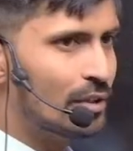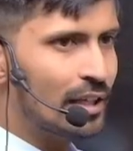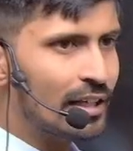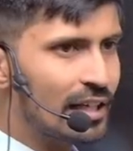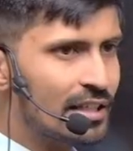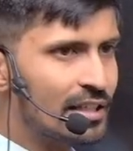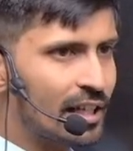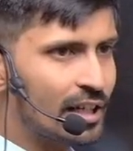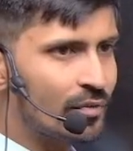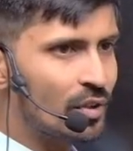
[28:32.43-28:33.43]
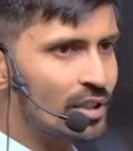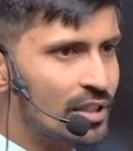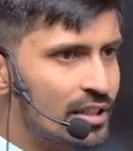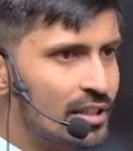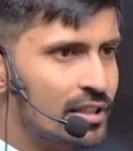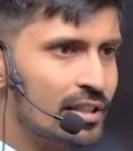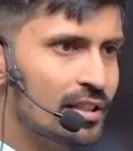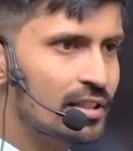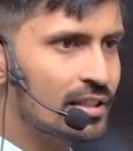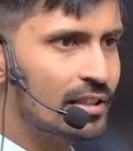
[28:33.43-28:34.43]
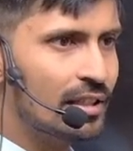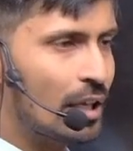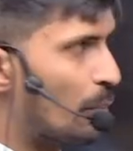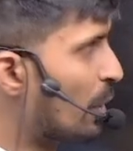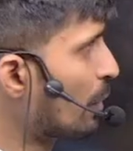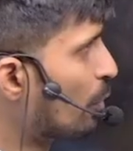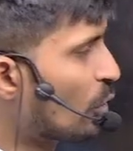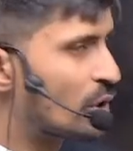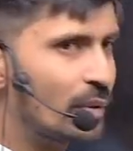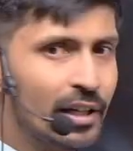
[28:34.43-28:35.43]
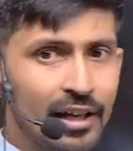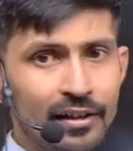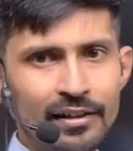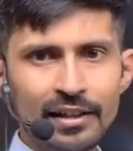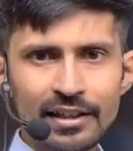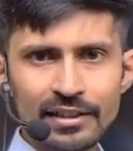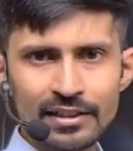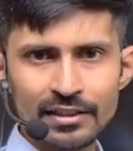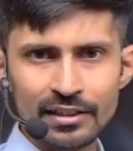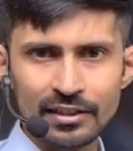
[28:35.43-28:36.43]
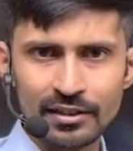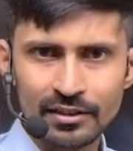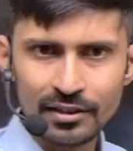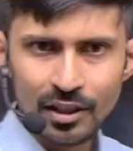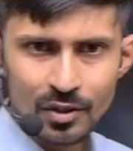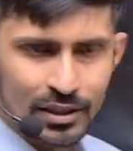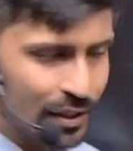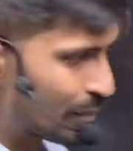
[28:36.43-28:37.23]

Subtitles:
that is correct for this, but both will contradict each other. Now see,